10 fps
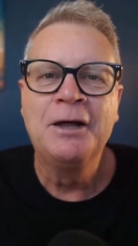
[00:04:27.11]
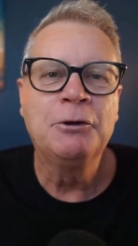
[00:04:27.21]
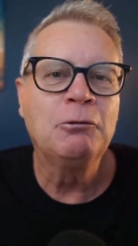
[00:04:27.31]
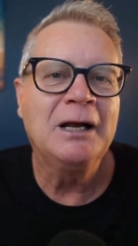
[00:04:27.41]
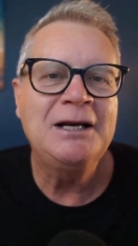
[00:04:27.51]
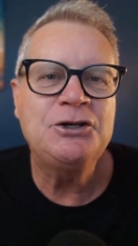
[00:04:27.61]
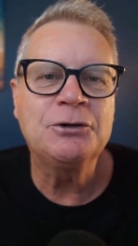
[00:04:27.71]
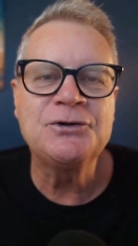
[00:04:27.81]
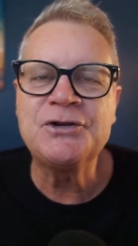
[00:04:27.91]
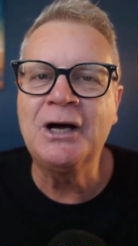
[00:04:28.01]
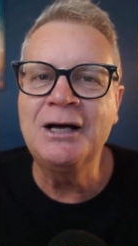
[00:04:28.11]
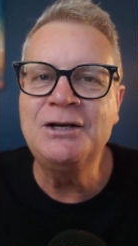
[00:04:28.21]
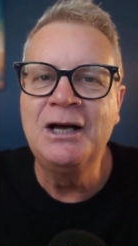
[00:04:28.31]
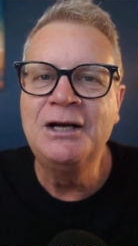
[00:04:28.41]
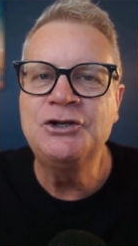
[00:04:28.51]
the relational side,
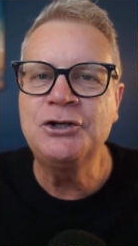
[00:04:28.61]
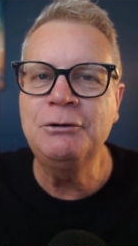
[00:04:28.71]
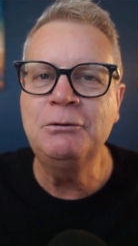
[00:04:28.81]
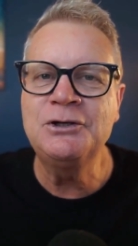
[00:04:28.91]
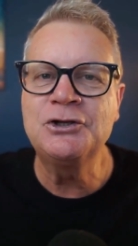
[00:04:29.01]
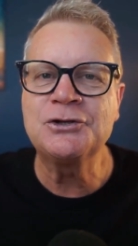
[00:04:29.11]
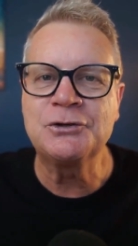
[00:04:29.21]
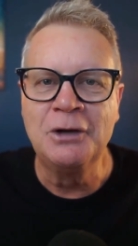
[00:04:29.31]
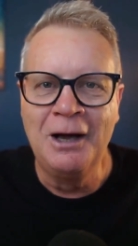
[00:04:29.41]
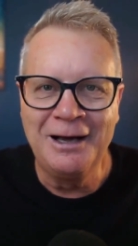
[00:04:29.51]
she would just